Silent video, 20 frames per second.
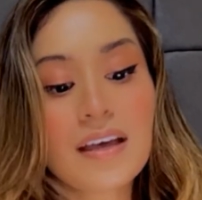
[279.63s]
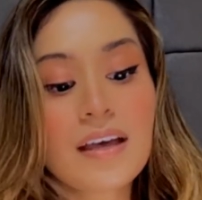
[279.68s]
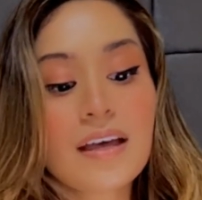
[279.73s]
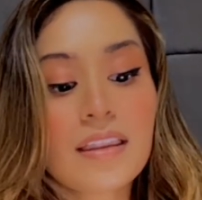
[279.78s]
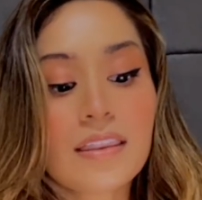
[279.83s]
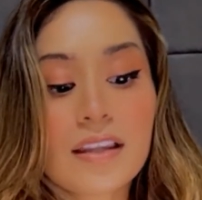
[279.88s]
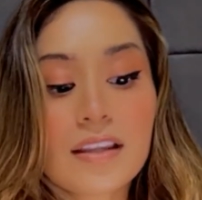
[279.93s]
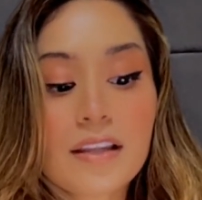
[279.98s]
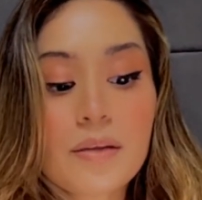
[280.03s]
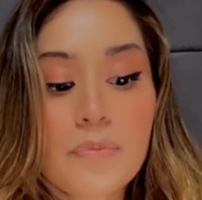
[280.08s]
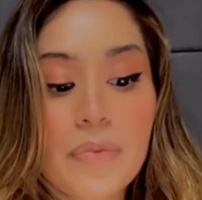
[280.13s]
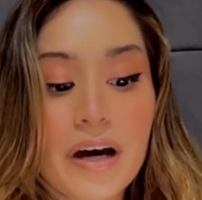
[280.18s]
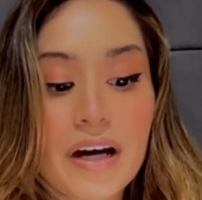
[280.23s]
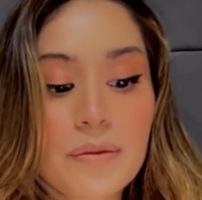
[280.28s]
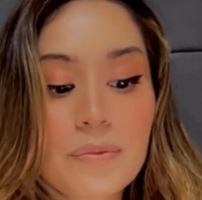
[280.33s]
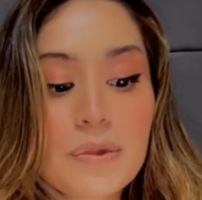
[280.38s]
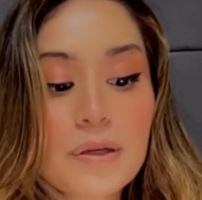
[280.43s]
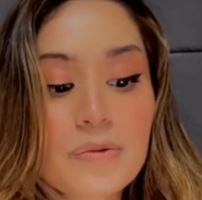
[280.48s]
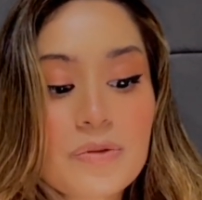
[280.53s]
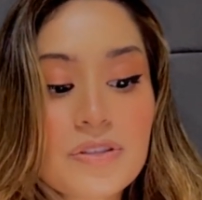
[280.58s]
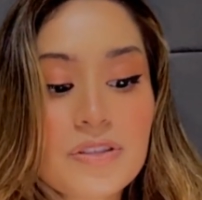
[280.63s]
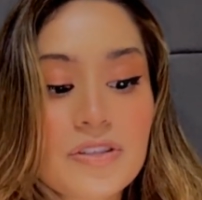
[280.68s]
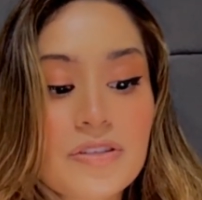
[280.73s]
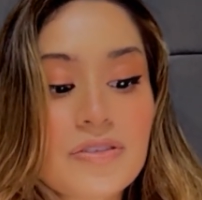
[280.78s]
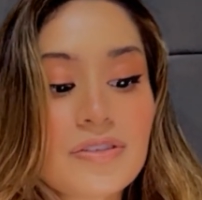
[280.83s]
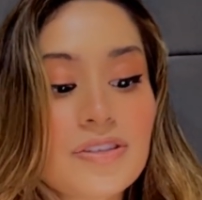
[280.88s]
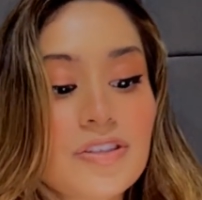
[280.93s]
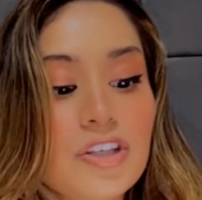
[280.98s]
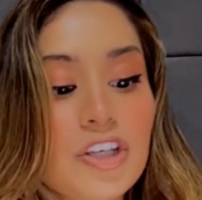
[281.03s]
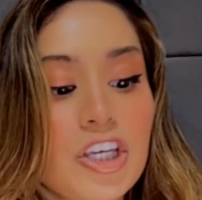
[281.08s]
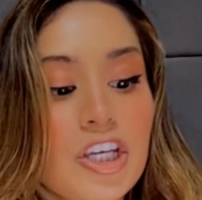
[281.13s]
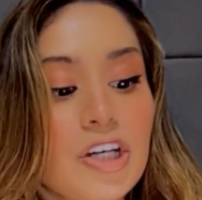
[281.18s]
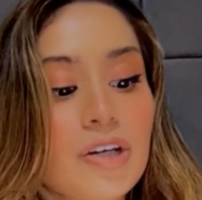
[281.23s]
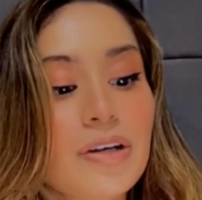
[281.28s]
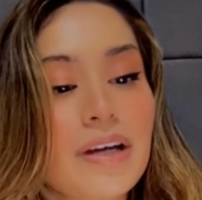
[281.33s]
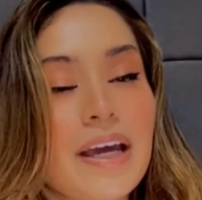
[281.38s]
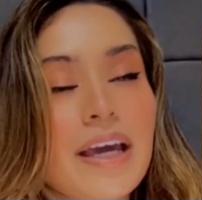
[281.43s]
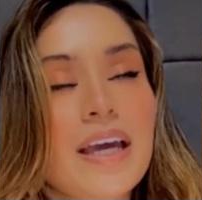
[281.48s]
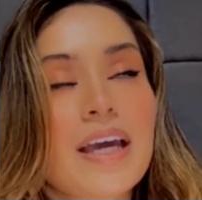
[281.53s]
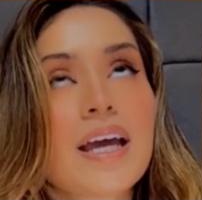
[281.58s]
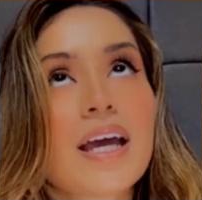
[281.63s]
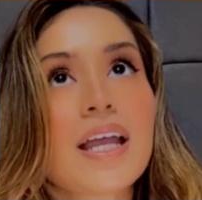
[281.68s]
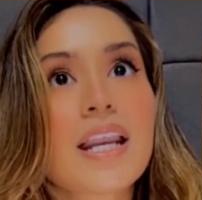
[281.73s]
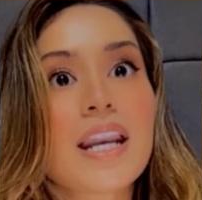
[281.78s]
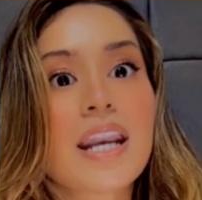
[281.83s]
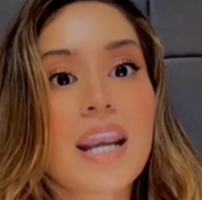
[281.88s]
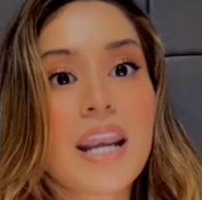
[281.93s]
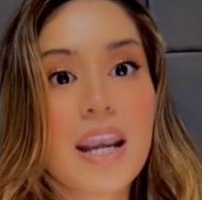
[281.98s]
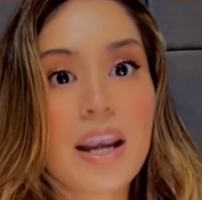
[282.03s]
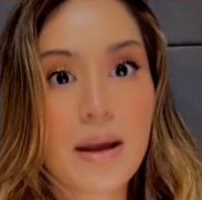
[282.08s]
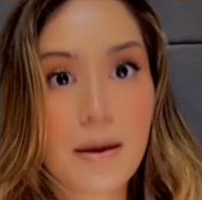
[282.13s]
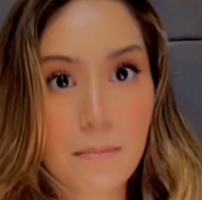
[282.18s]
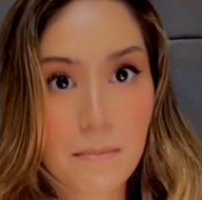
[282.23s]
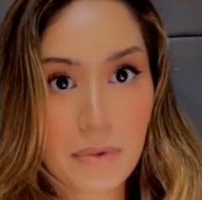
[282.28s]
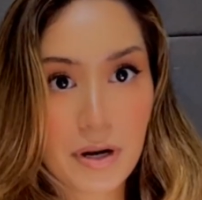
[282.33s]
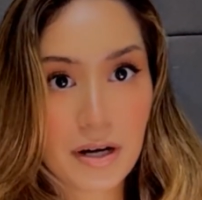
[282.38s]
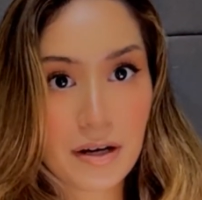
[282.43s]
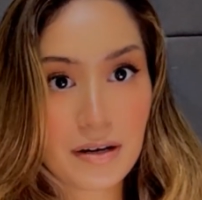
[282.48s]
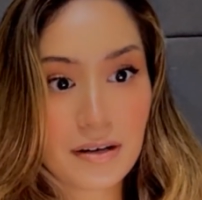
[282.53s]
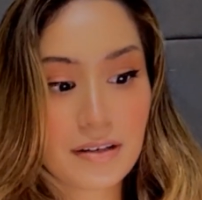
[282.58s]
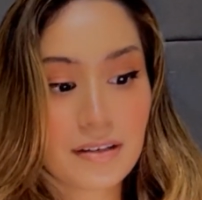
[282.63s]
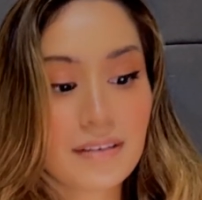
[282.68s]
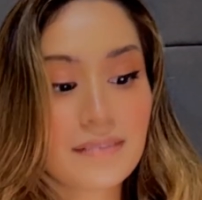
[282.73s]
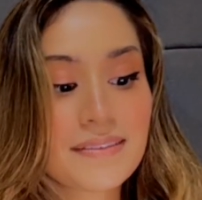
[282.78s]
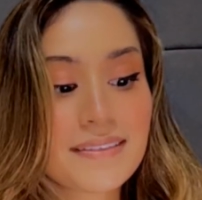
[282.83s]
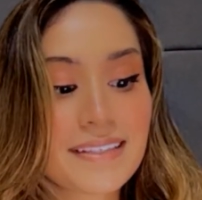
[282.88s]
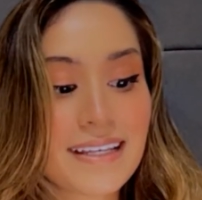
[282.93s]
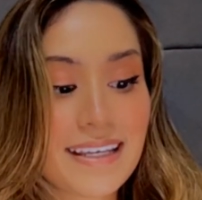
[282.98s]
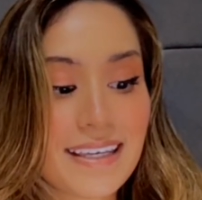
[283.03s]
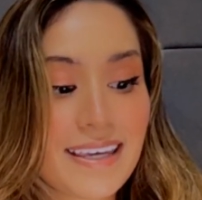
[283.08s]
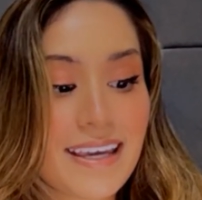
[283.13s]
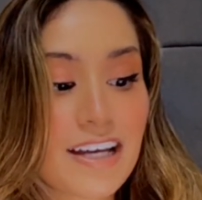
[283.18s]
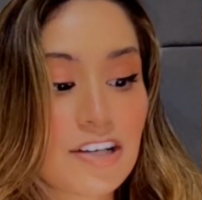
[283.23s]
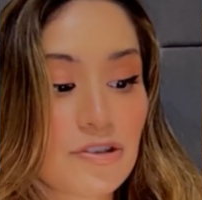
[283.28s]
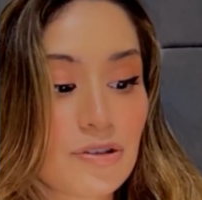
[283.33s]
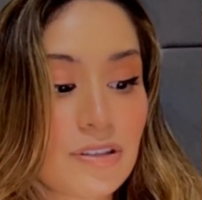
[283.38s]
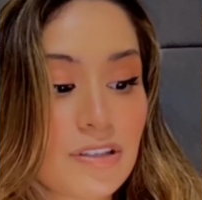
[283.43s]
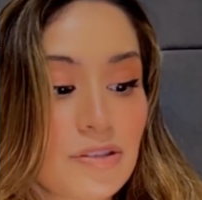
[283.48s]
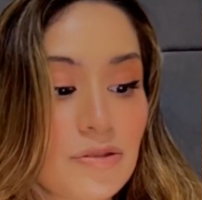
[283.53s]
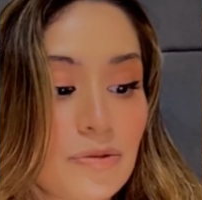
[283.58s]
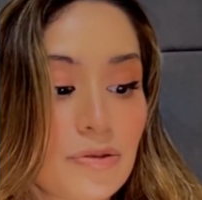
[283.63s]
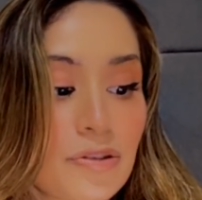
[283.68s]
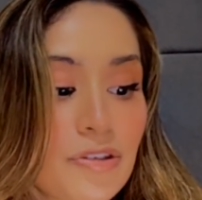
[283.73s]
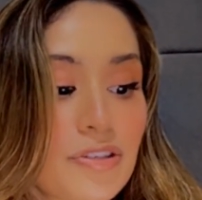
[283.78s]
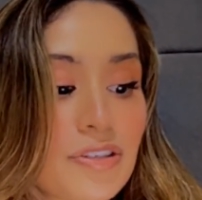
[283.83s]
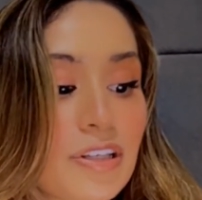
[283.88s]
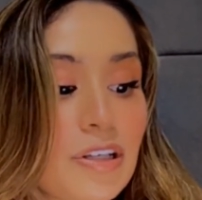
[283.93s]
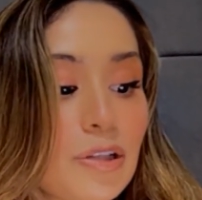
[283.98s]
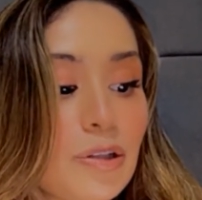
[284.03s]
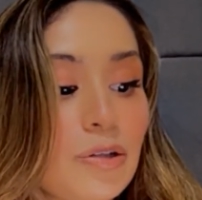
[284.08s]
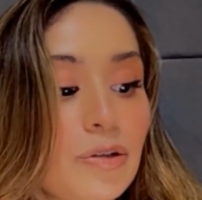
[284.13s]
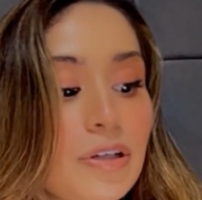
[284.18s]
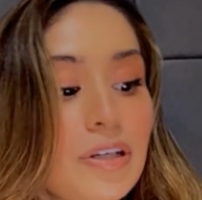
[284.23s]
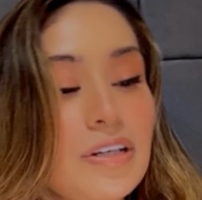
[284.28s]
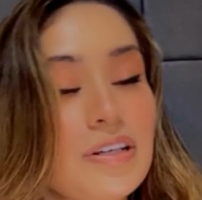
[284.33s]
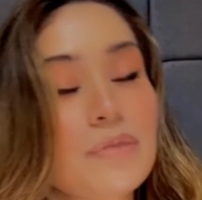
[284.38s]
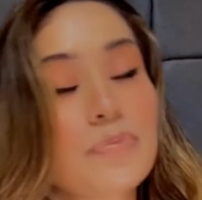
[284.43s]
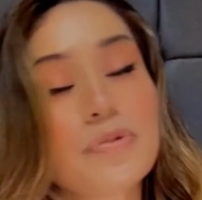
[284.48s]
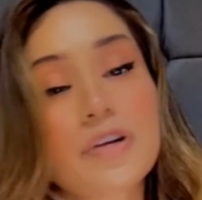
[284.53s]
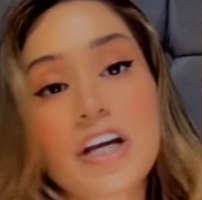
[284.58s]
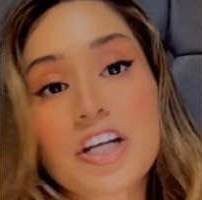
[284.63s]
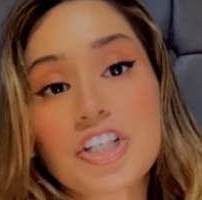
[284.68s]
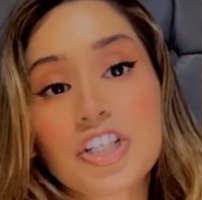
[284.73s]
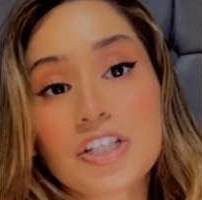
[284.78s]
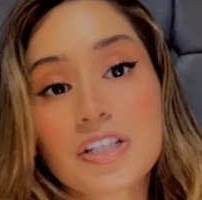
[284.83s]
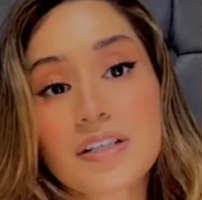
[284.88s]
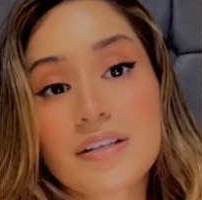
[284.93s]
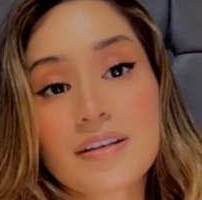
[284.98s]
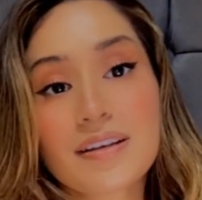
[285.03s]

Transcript: The lobotomy was used to cure a number of psychiatric disorders, including depression,